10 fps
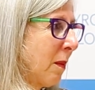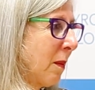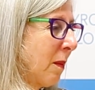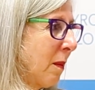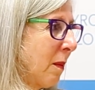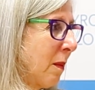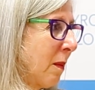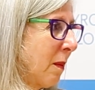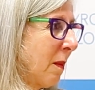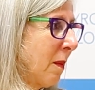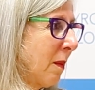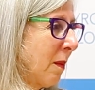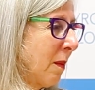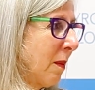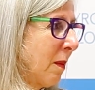
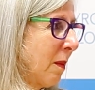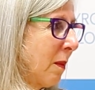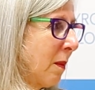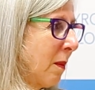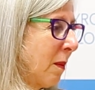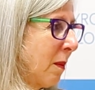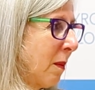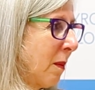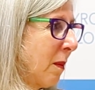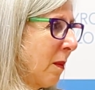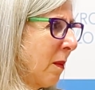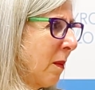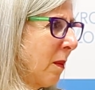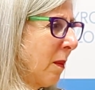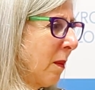
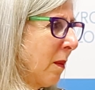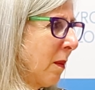(silent)